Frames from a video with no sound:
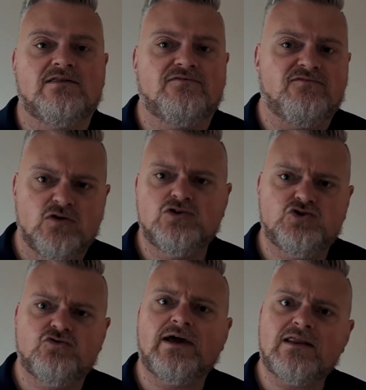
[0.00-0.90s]
full
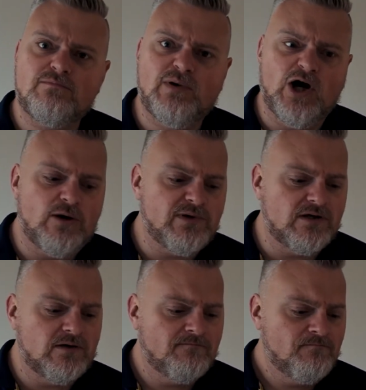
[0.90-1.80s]
strength
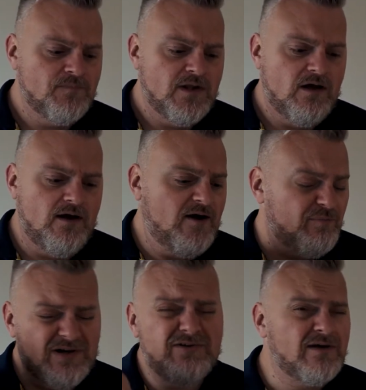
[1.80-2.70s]
bourbon. I've
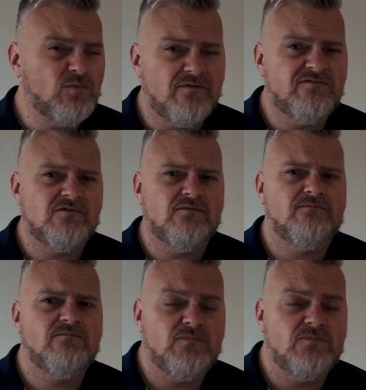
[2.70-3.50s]
been looking for